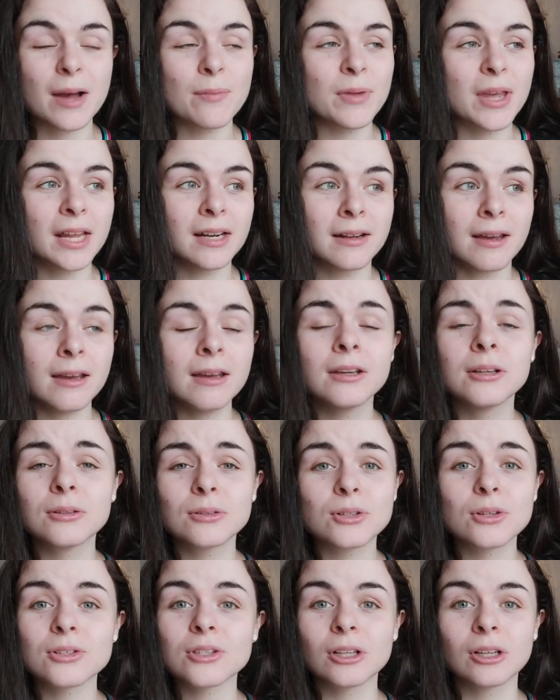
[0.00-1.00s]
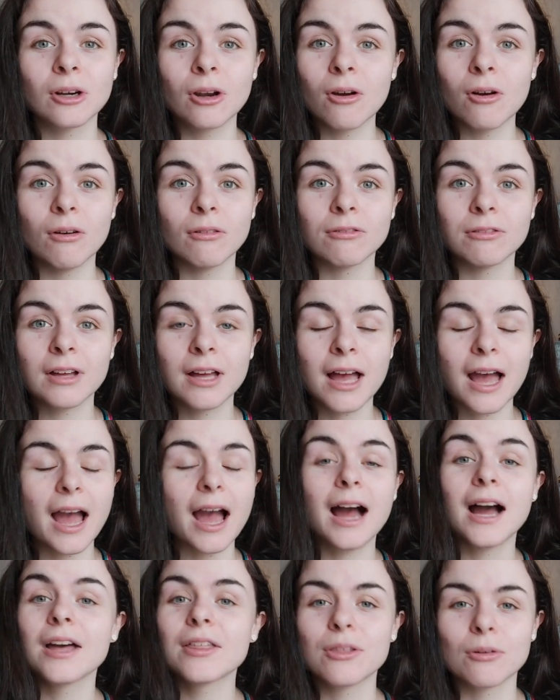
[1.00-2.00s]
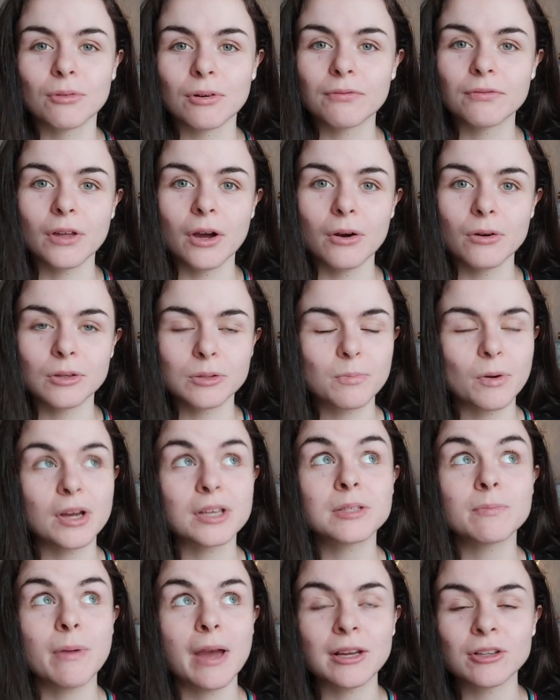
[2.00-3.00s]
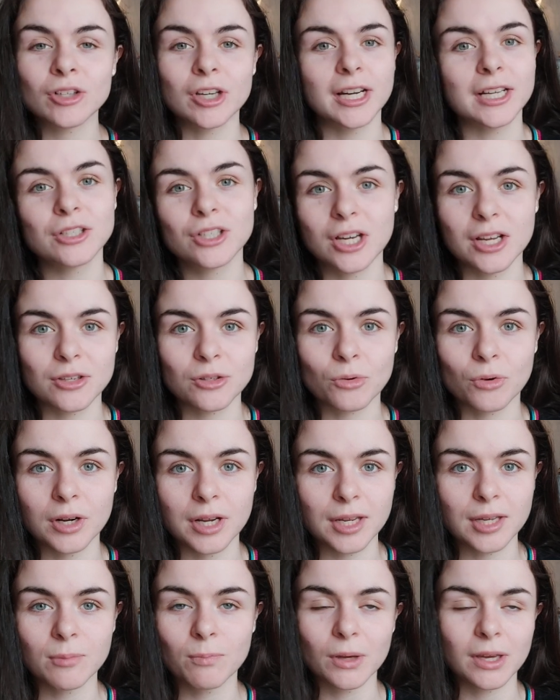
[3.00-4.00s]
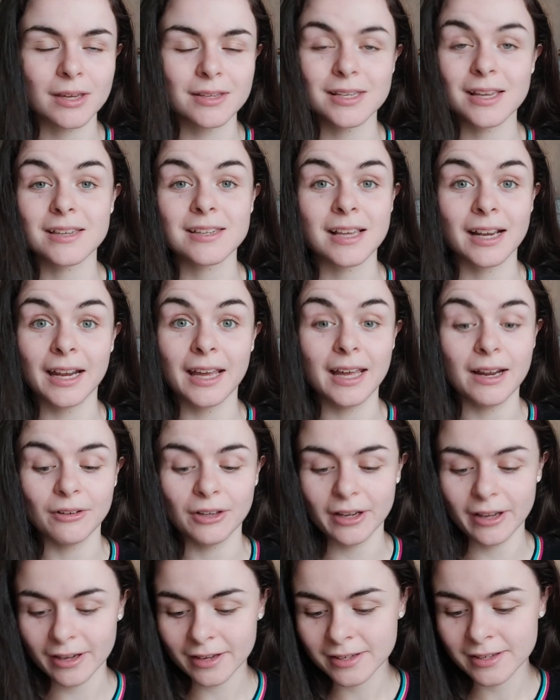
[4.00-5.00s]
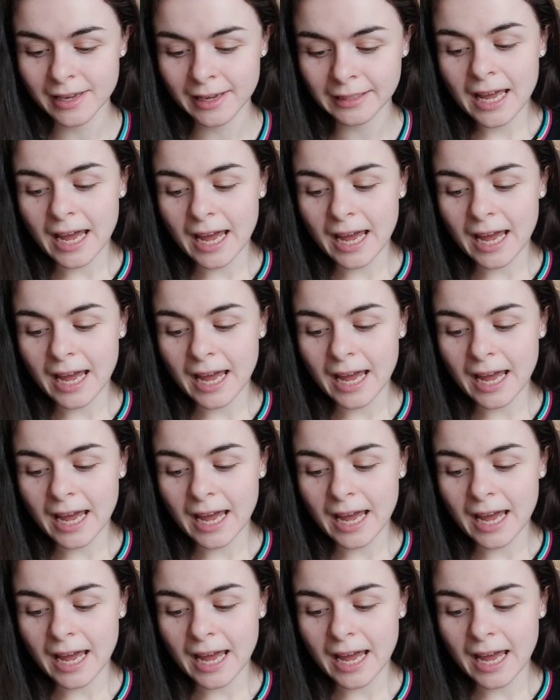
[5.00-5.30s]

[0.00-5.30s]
I mean, who doesn't love either of those, but especially Schitt's Creek because it's hilarious.